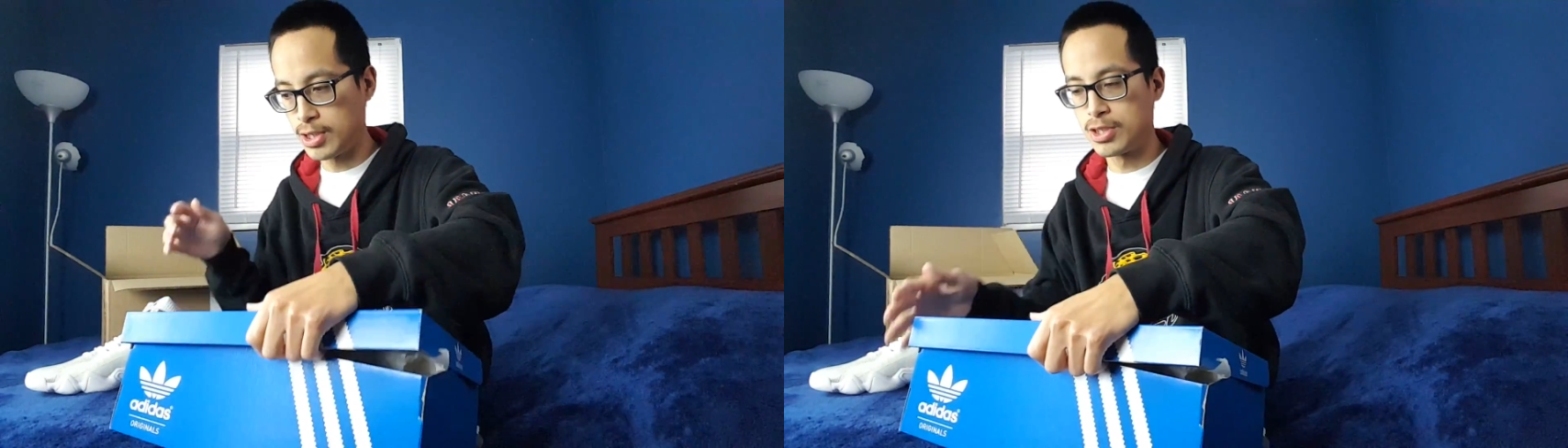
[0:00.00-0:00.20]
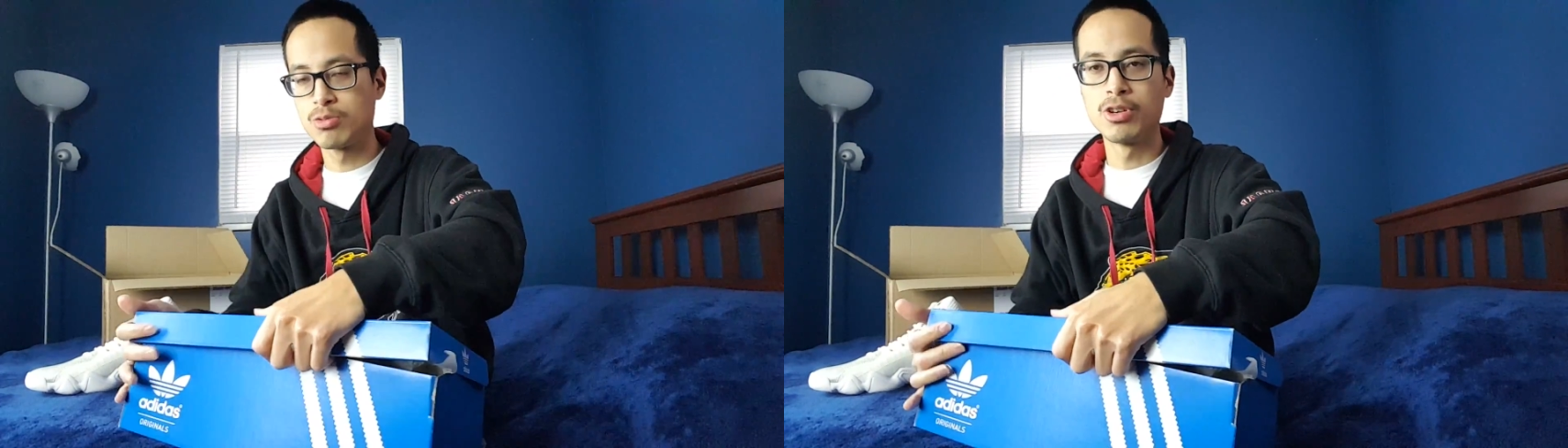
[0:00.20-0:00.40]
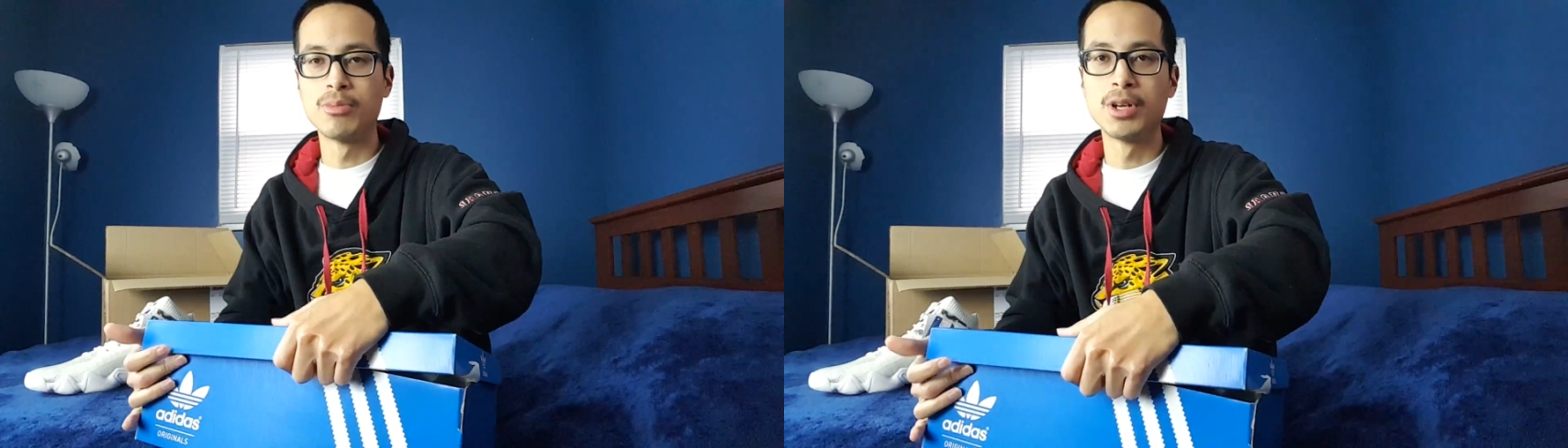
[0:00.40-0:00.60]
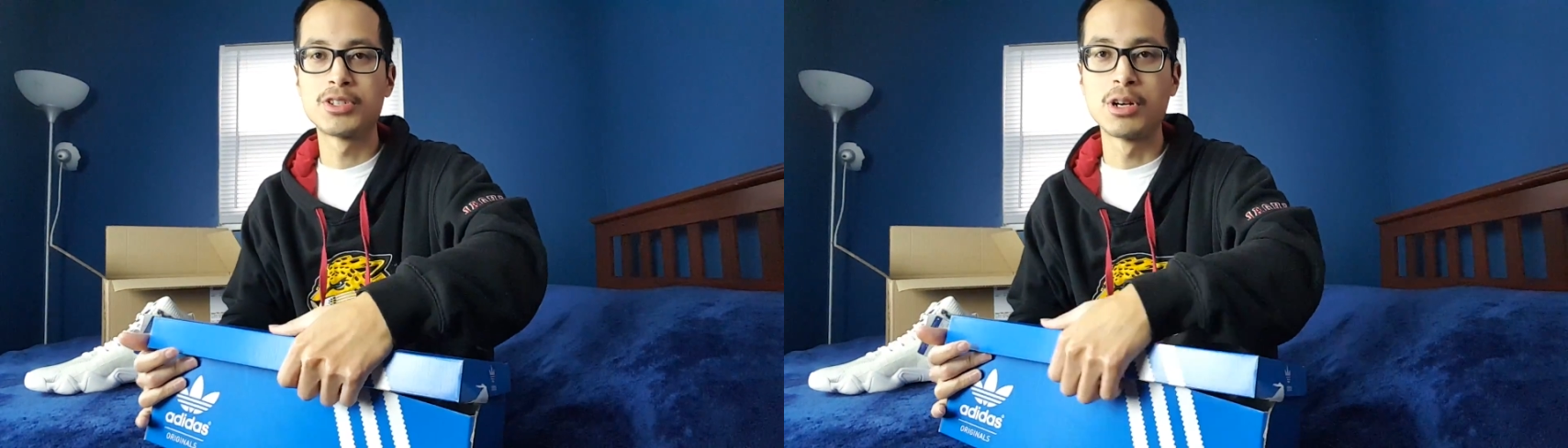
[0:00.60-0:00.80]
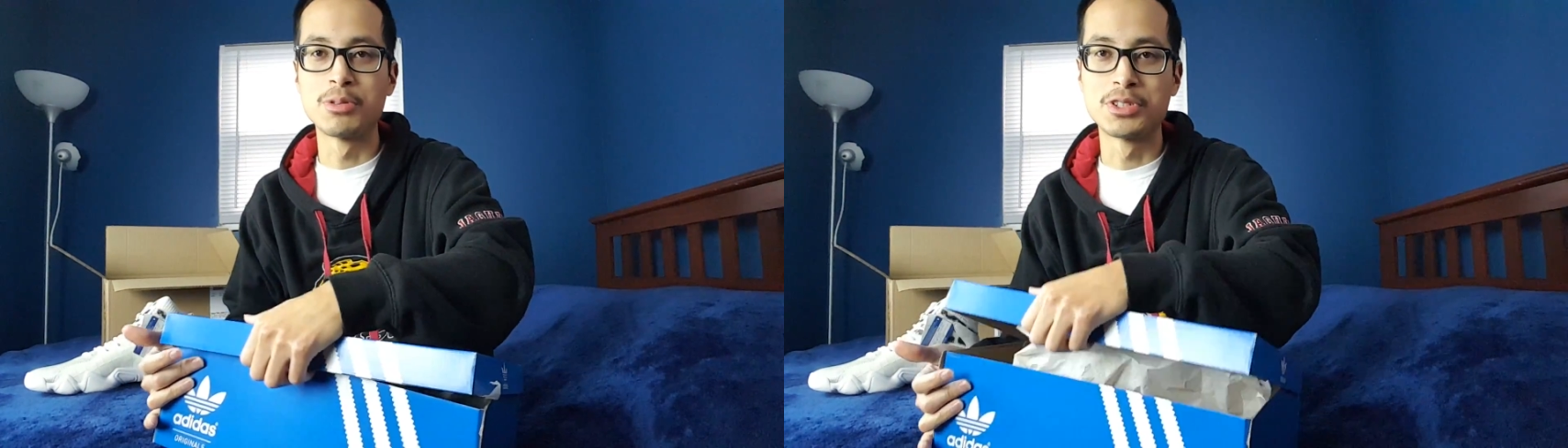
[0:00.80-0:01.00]
I just wanted to make
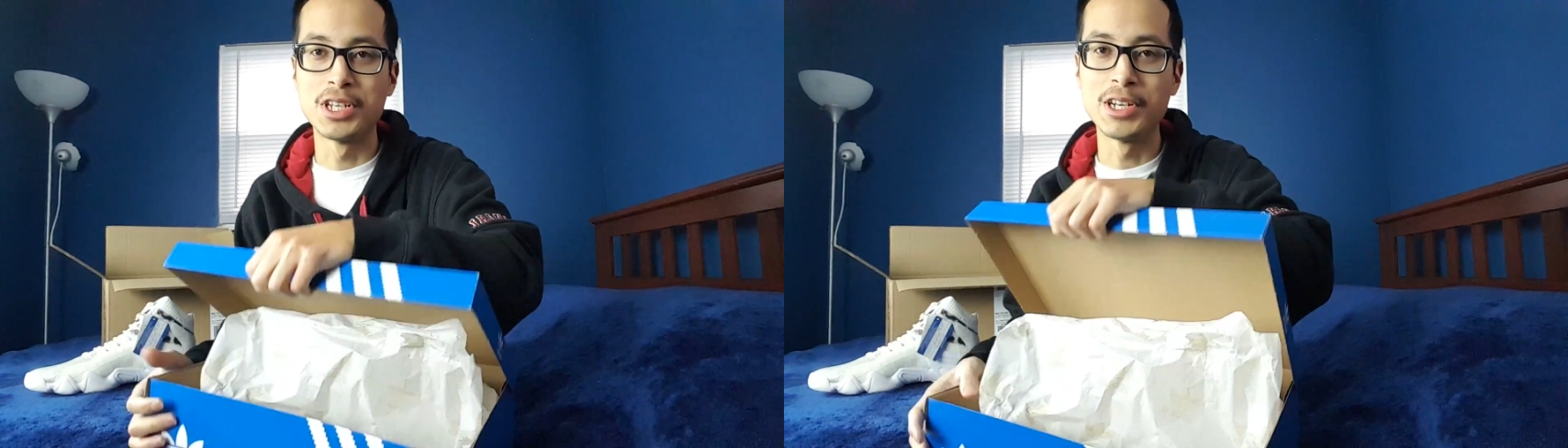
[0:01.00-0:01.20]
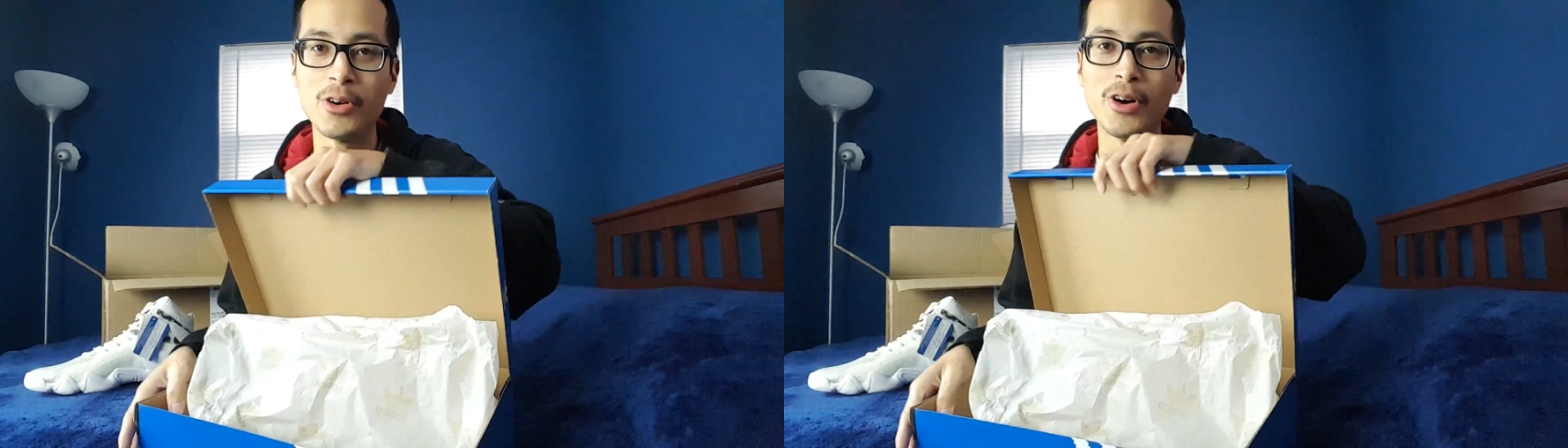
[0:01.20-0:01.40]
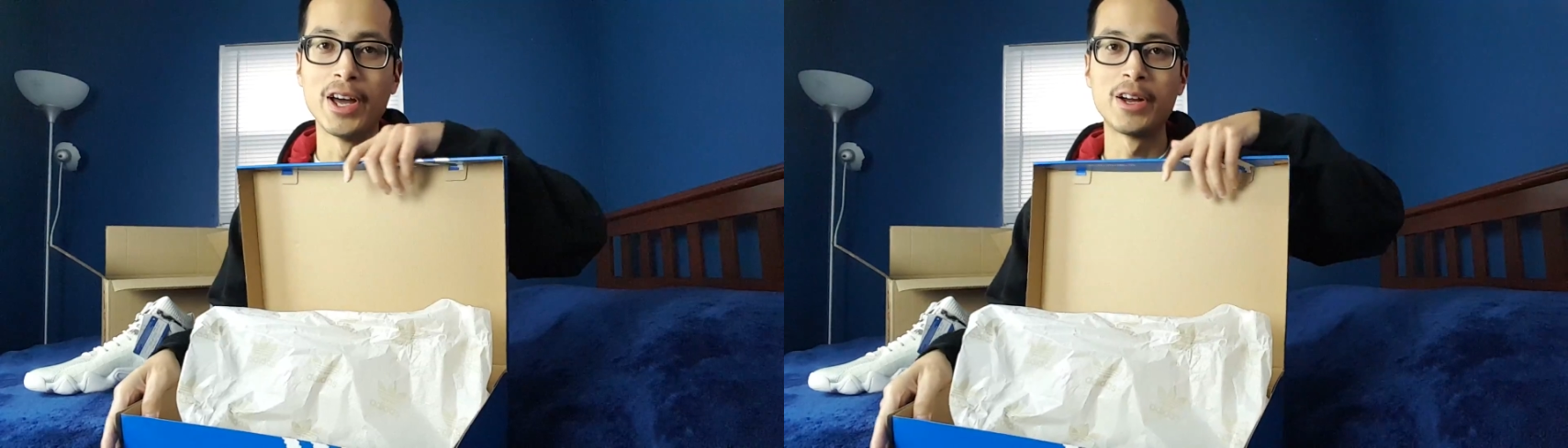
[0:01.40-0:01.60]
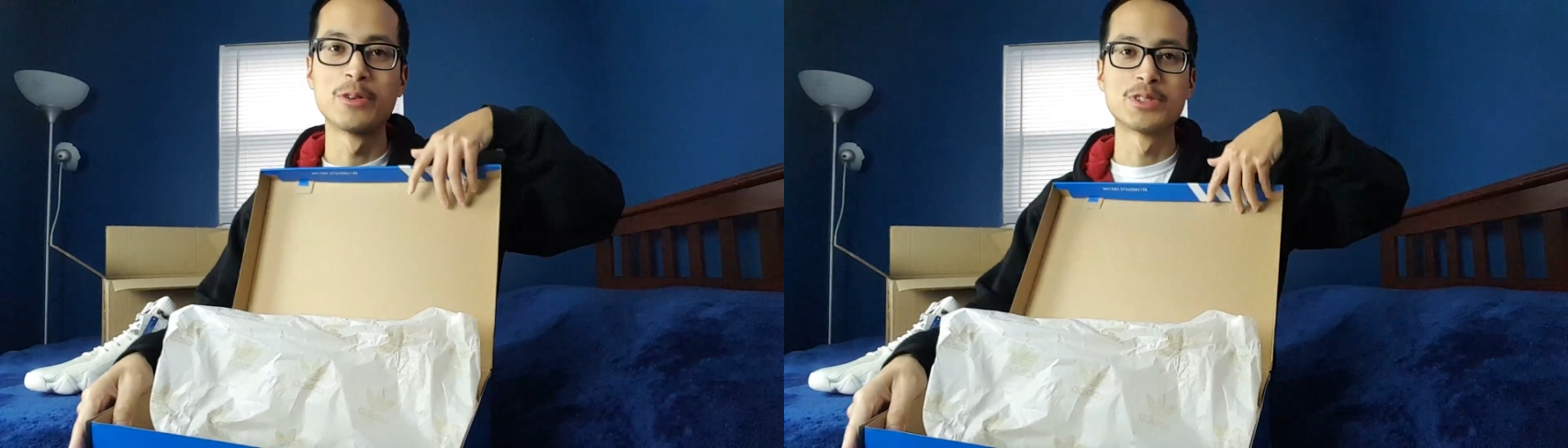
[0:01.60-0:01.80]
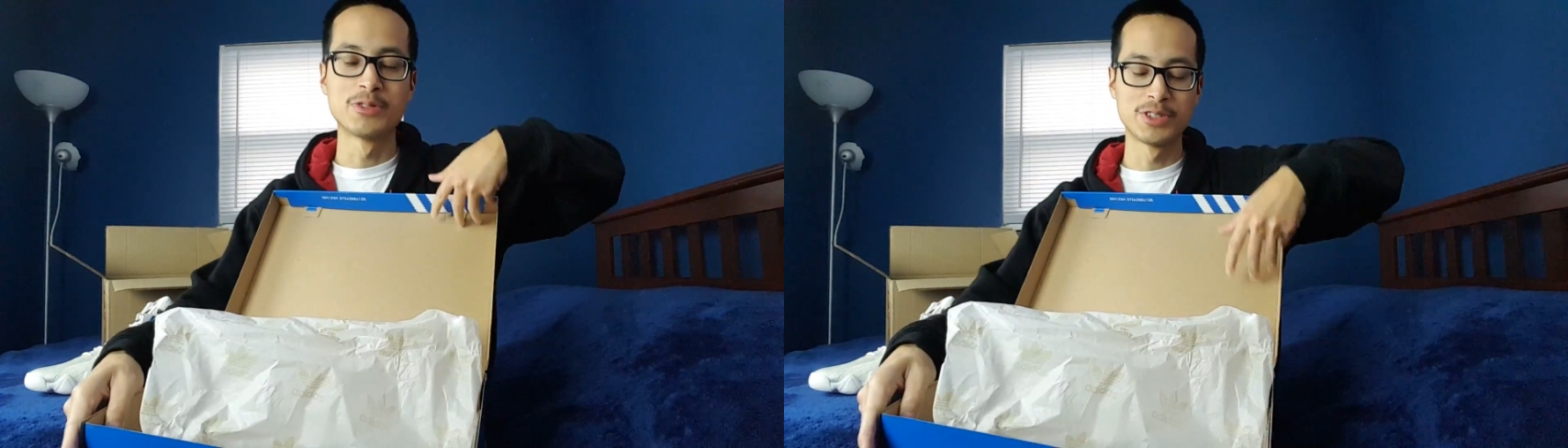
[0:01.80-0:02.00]
sure I was getting all
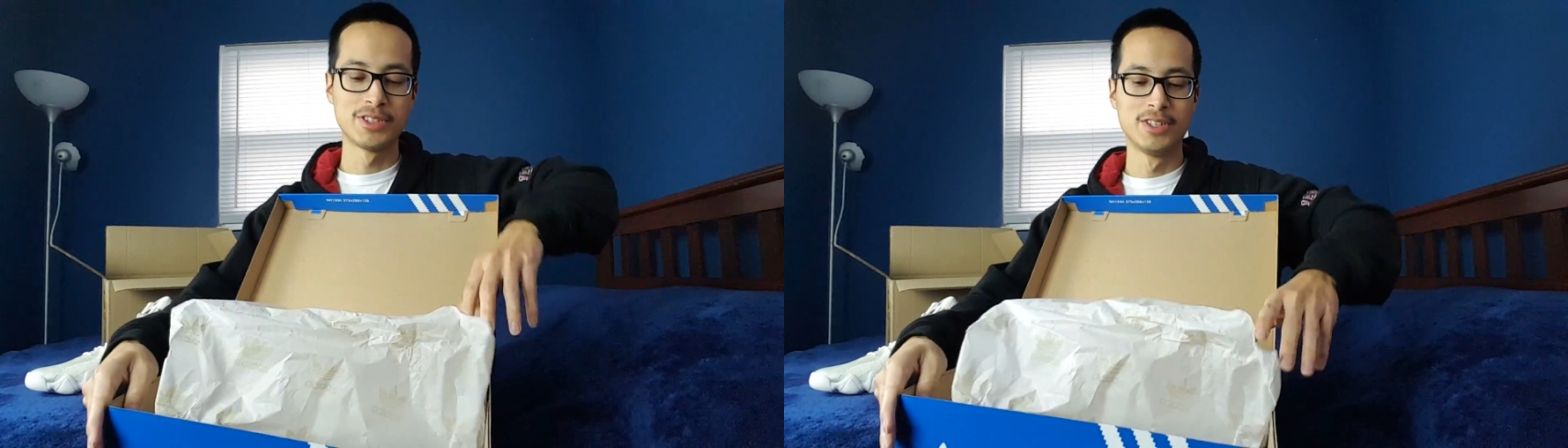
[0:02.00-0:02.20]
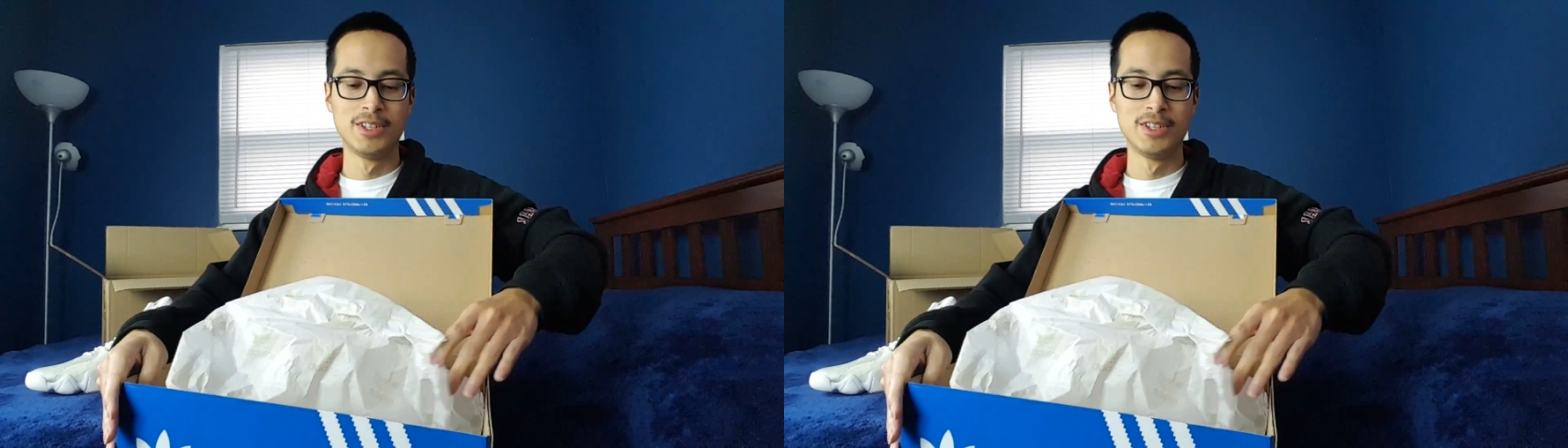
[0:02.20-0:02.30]
angles of it,